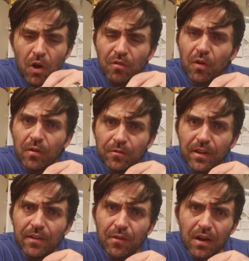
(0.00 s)
overall
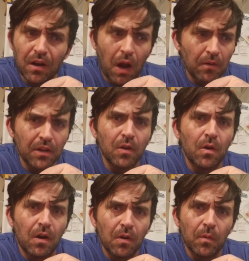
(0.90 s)
flavor, uh, I'm going to go
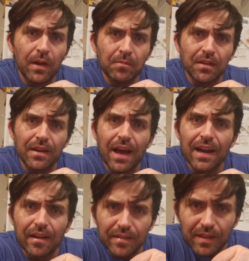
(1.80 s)
all the way up to a
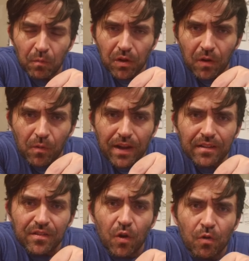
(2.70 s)
9 out of 10. We're going to
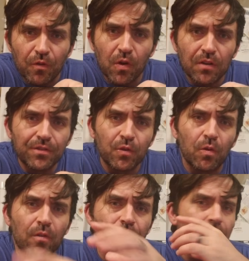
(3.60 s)
round this overall
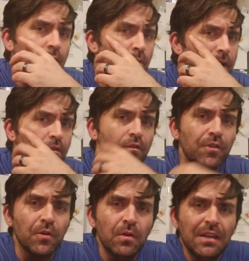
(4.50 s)
score for the beer
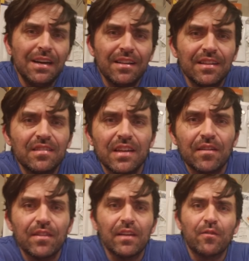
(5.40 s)
review this
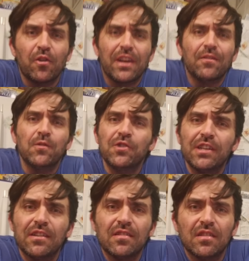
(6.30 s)
evening for Evil
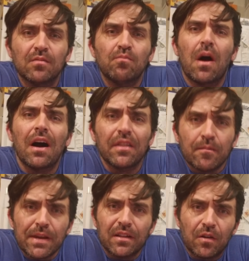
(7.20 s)
Geniuses Ma the
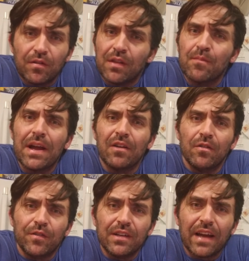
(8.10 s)
Meatloaf, the
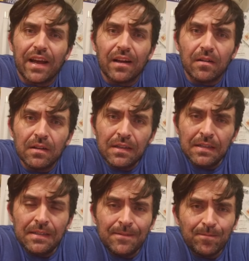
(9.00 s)
Mango Vit Ale,
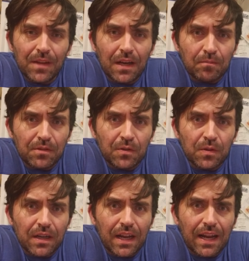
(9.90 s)
up to
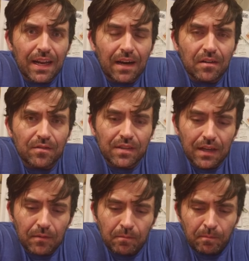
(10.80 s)
an 8 out of
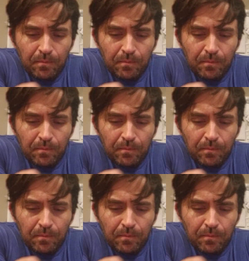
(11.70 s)
10.